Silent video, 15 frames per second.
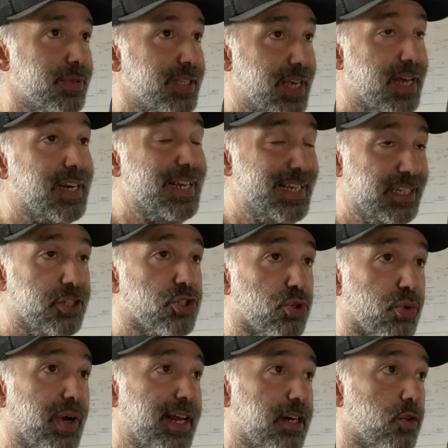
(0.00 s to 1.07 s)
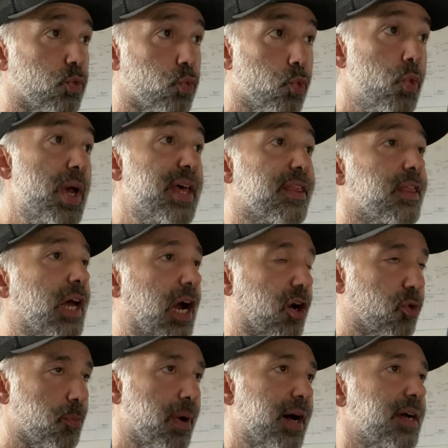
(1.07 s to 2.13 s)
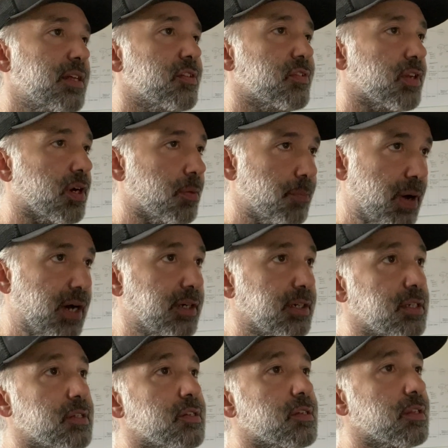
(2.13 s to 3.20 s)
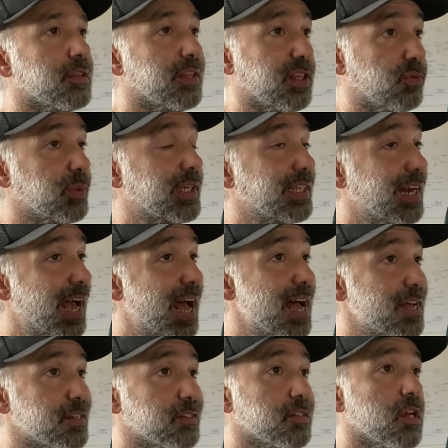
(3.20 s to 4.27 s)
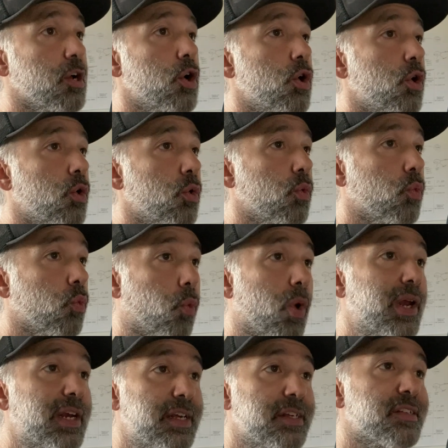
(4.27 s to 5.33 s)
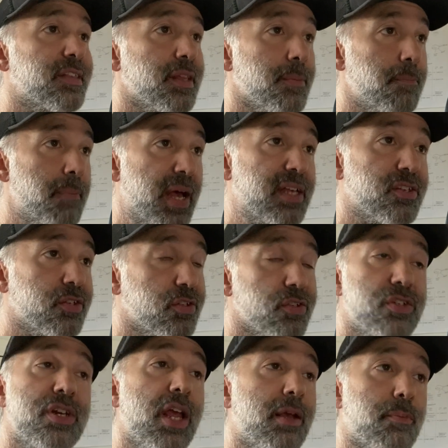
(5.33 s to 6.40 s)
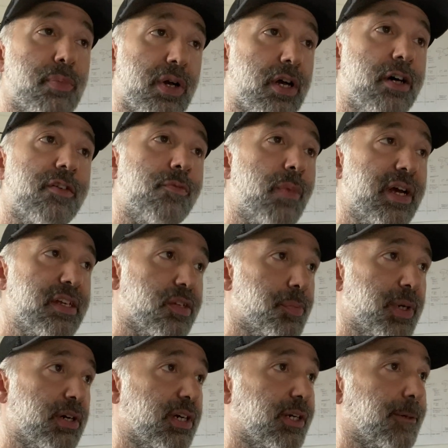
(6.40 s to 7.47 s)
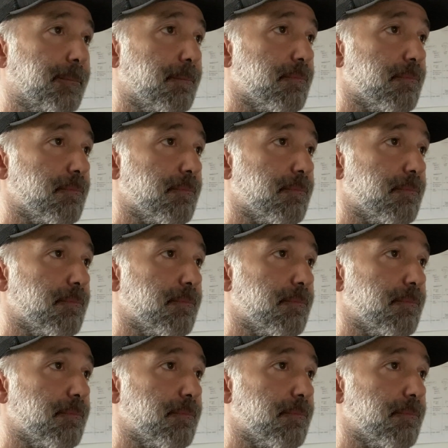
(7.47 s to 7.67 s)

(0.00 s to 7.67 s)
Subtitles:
yet integrated with our minds and our bodies, then we can ask, what is the best shape of my spirit?